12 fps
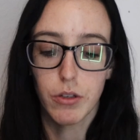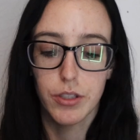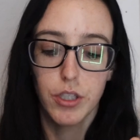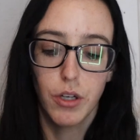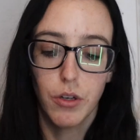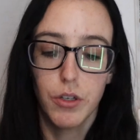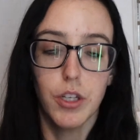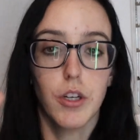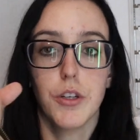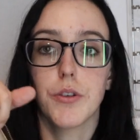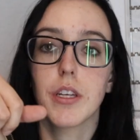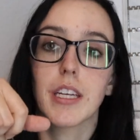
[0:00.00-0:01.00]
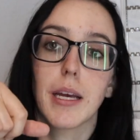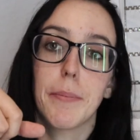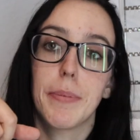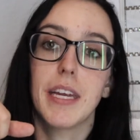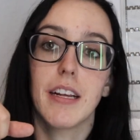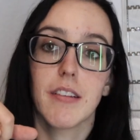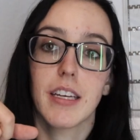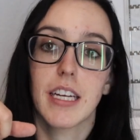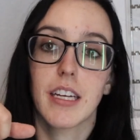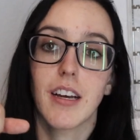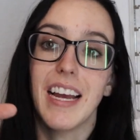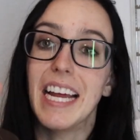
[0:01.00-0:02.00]
also, you know, you can get
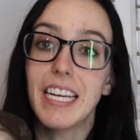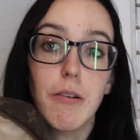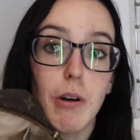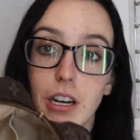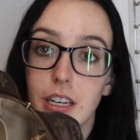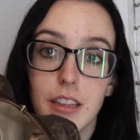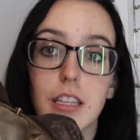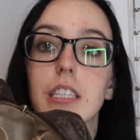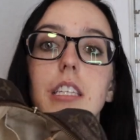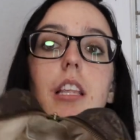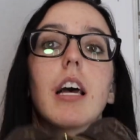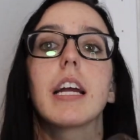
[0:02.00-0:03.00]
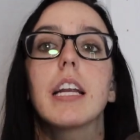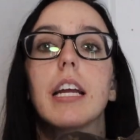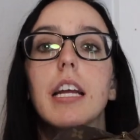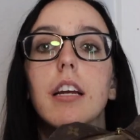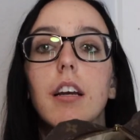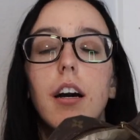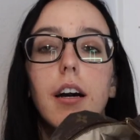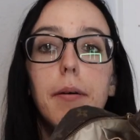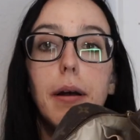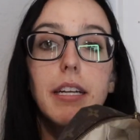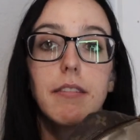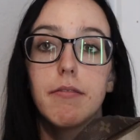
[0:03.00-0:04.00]
peeling anywhere in this lining.
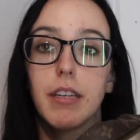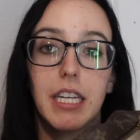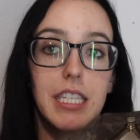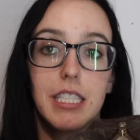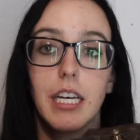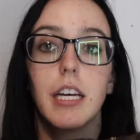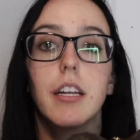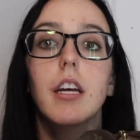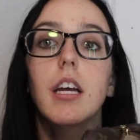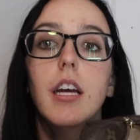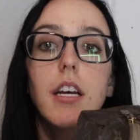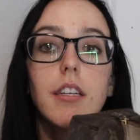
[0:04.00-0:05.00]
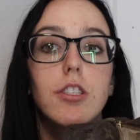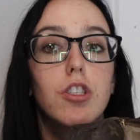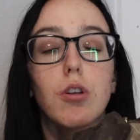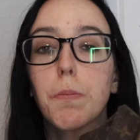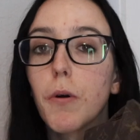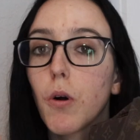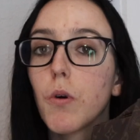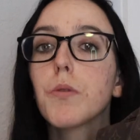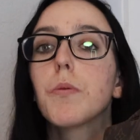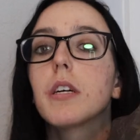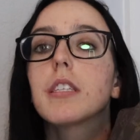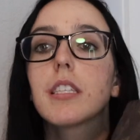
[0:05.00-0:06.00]
Like I said, super
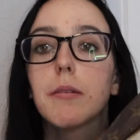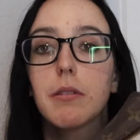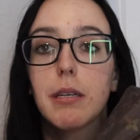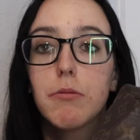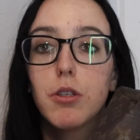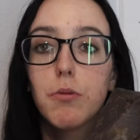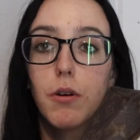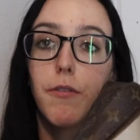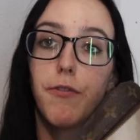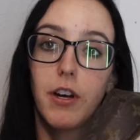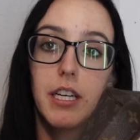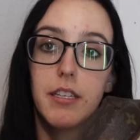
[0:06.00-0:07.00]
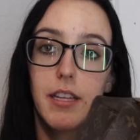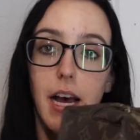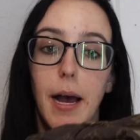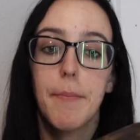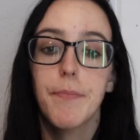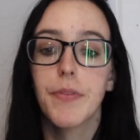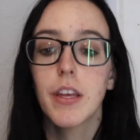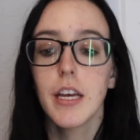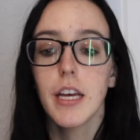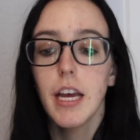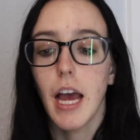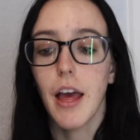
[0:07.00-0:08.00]
old ones, sometimes you will find that.
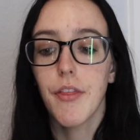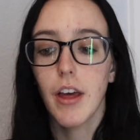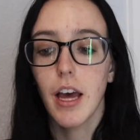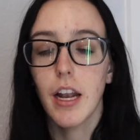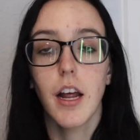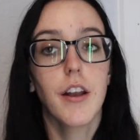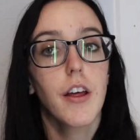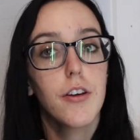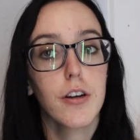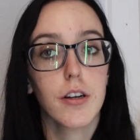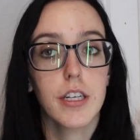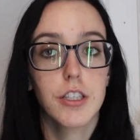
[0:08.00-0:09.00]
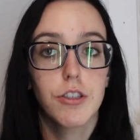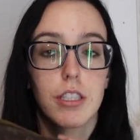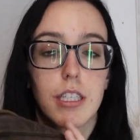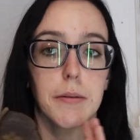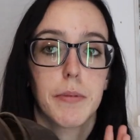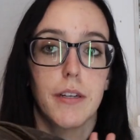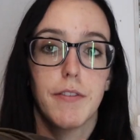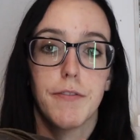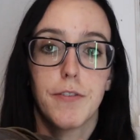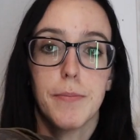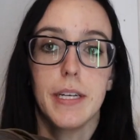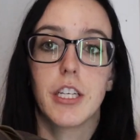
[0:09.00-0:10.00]
And then another interesting bit of
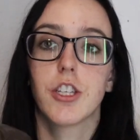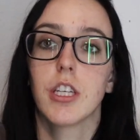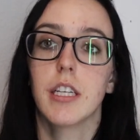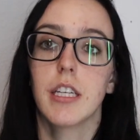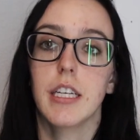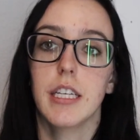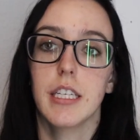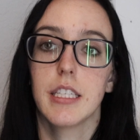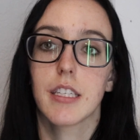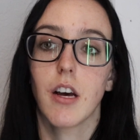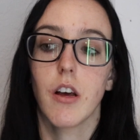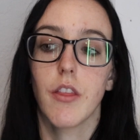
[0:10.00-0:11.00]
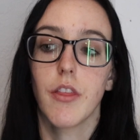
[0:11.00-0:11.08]
information is